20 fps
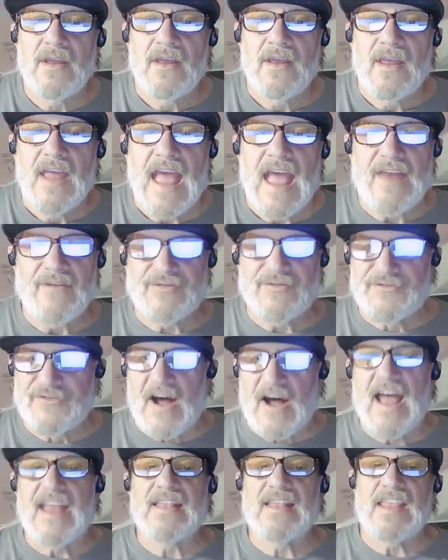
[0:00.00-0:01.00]
and
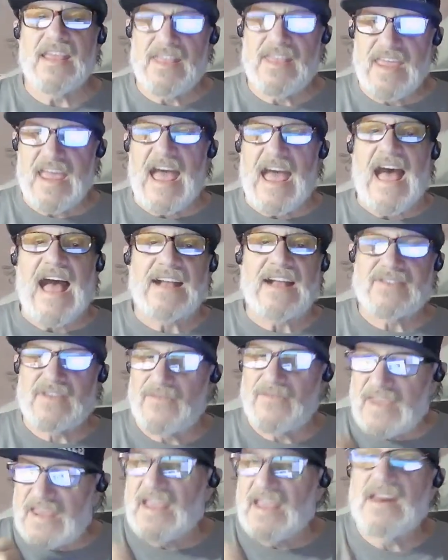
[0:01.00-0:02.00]
finally the act
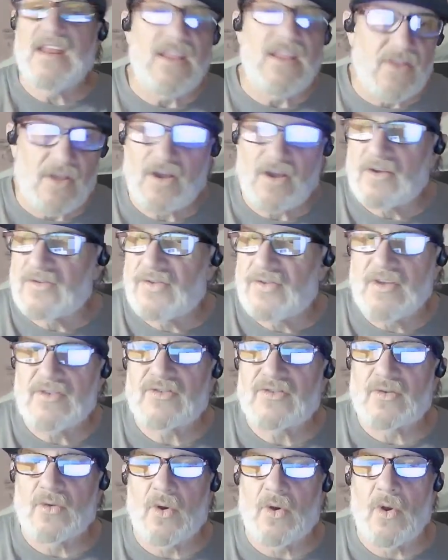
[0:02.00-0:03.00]
of eating the, the
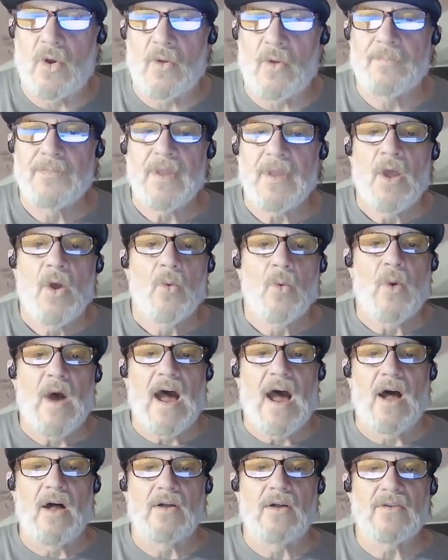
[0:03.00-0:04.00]
scroll
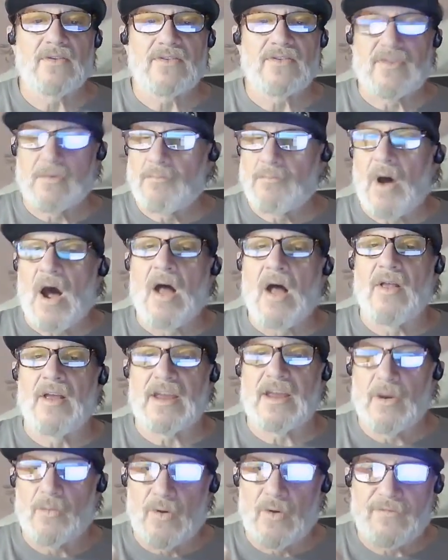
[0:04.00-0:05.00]
while
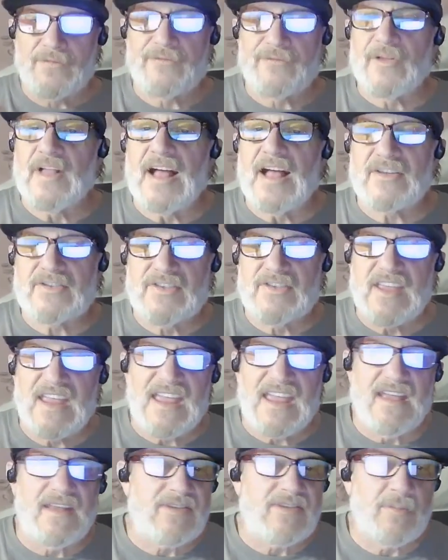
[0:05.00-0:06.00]
symbolic, it reflects the
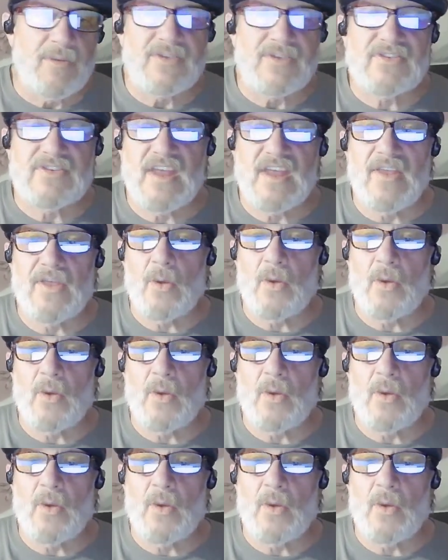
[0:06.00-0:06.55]
intimacy that